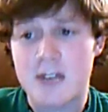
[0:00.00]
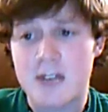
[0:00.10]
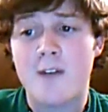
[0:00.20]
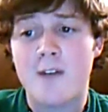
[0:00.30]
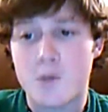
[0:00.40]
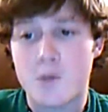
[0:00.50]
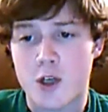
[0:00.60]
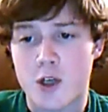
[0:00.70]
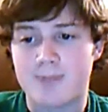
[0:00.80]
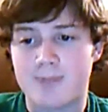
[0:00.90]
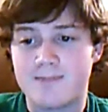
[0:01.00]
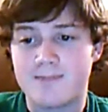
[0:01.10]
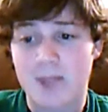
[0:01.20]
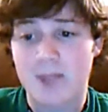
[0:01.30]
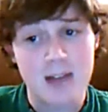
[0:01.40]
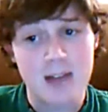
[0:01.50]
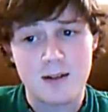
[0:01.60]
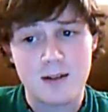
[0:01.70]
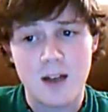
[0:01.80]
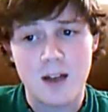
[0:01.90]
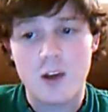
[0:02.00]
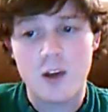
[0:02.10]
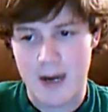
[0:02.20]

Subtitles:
for sure. Yes? Great.